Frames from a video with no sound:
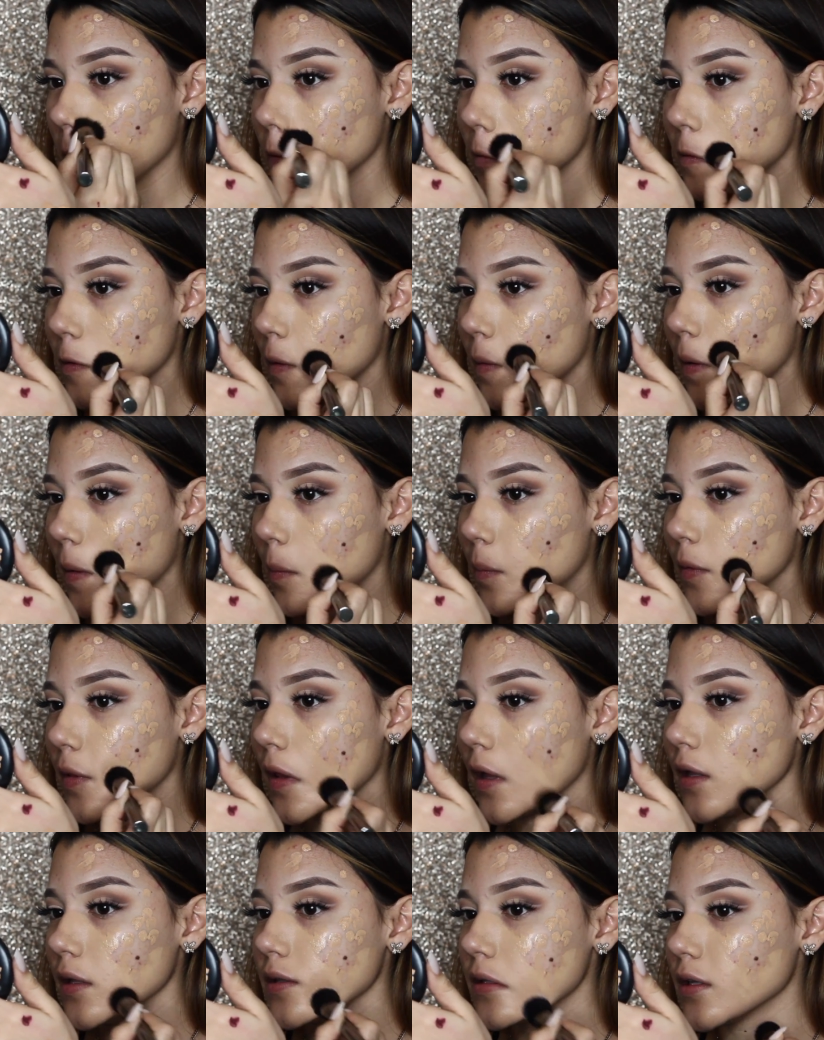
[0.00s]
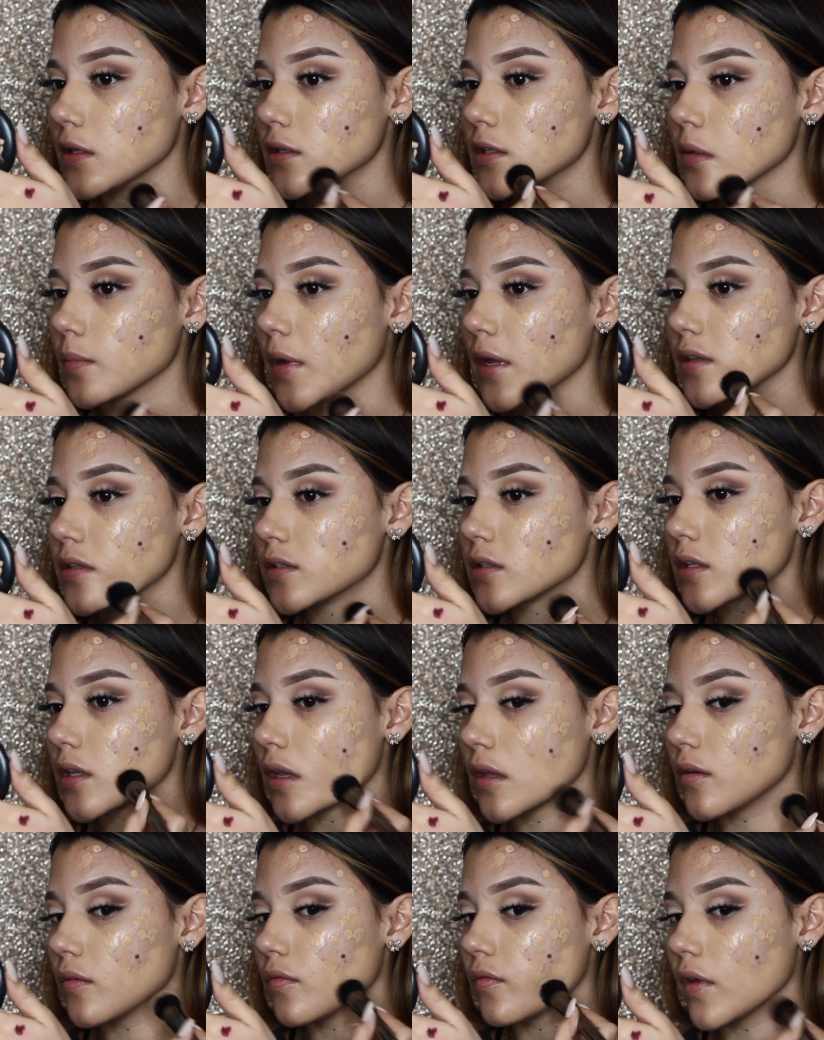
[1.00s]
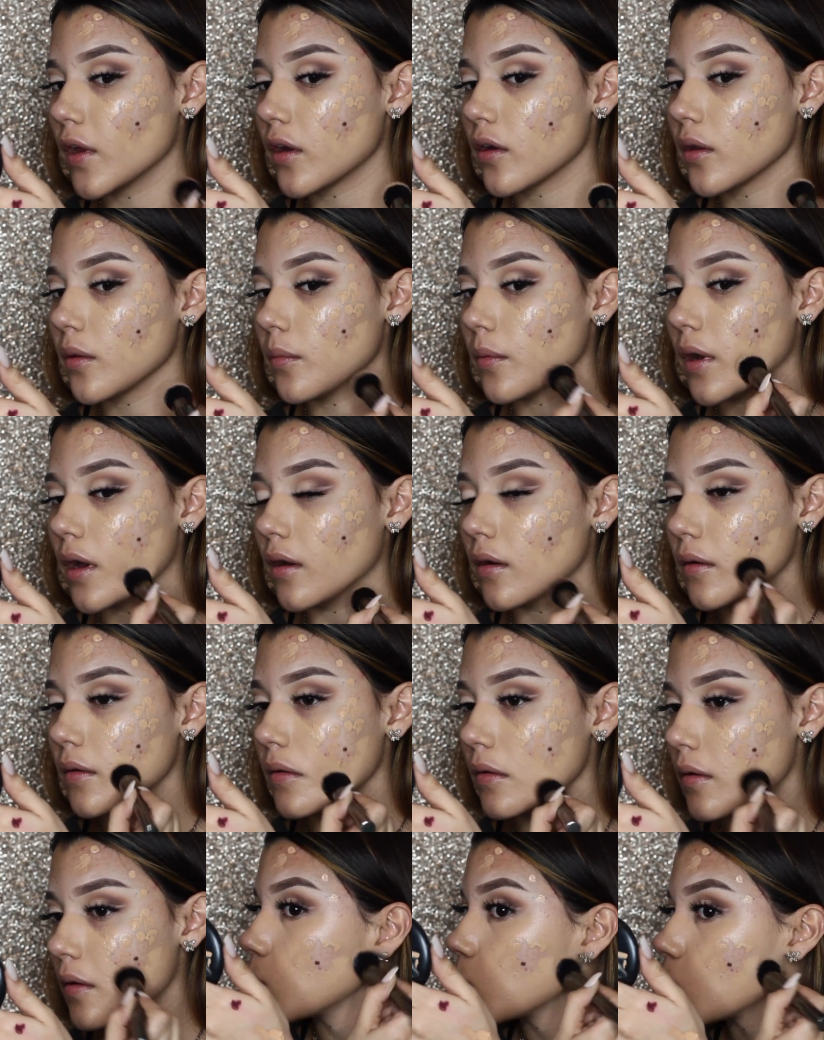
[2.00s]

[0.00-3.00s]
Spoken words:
So it blends into my skin very well.